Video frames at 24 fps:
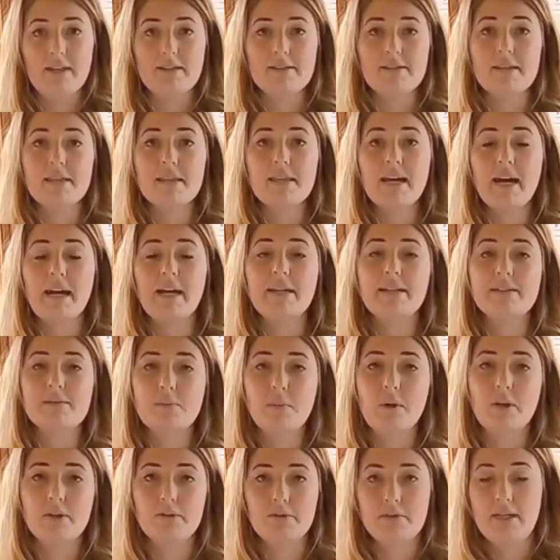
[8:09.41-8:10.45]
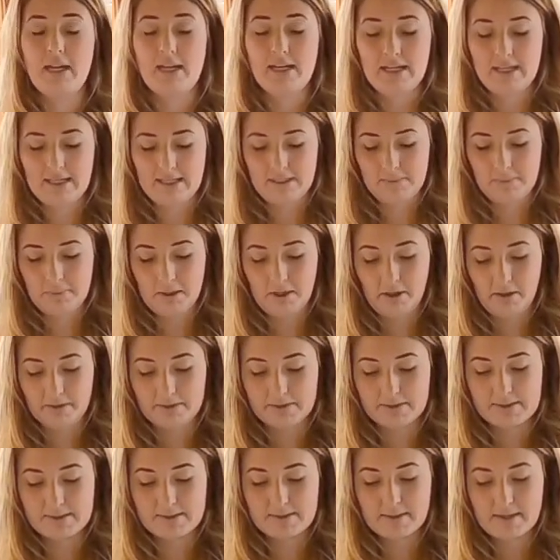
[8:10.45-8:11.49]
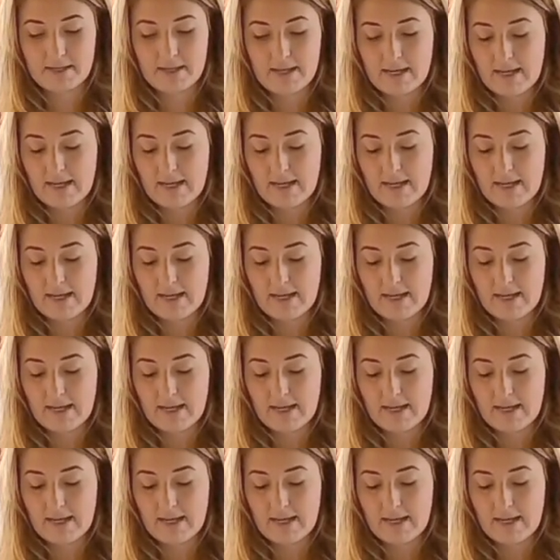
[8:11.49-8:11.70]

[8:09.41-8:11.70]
So that is why you get leggy plants.